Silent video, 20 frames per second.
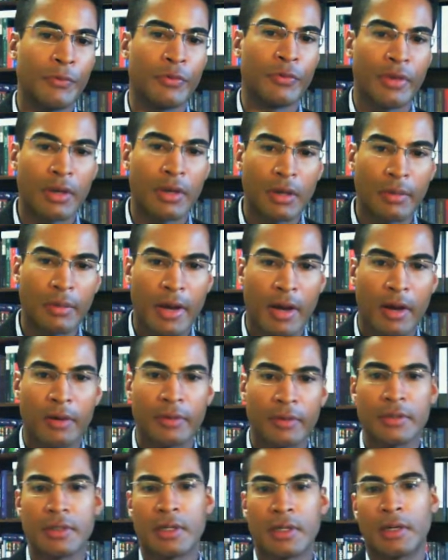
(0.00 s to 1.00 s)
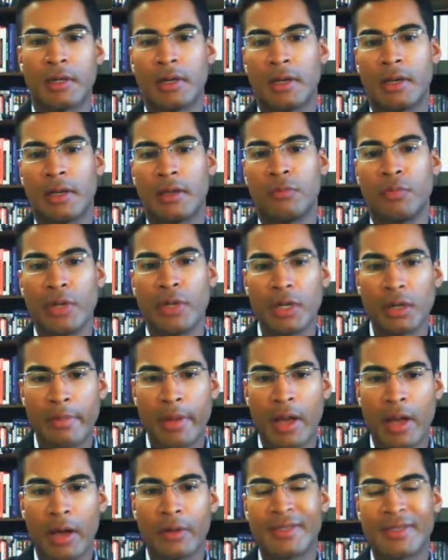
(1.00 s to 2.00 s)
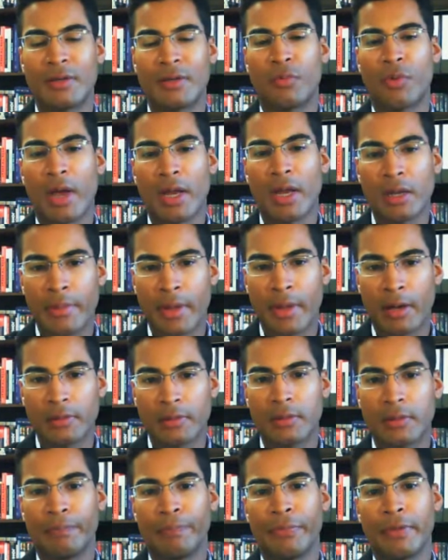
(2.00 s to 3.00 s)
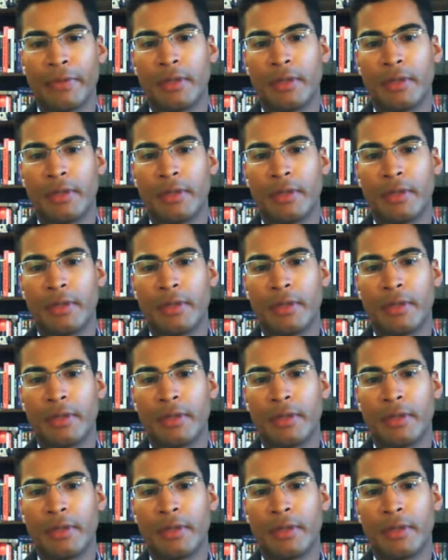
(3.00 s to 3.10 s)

think about and read about and write about